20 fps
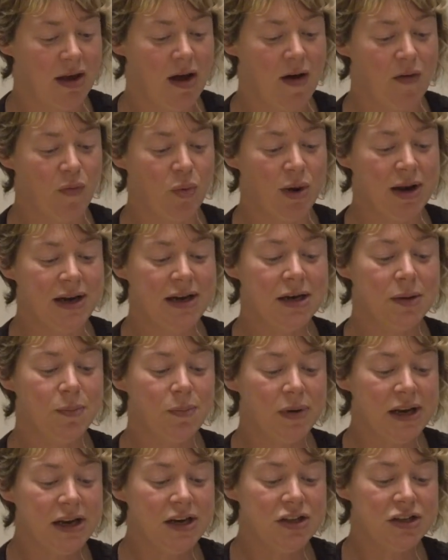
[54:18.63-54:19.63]
of
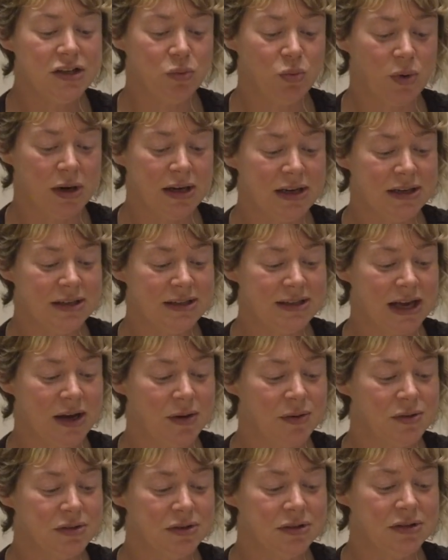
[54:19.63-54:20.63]
wind-bleached,
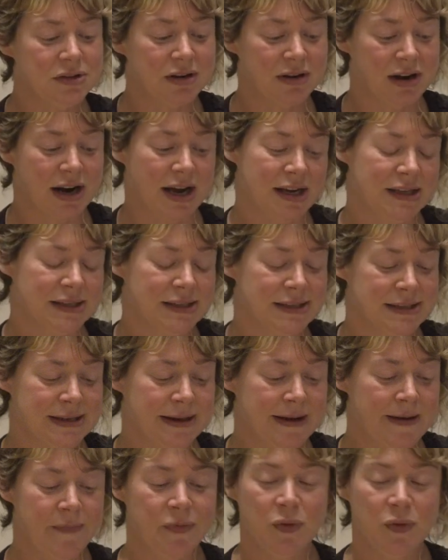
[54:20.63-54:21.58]
wind-tousled grass,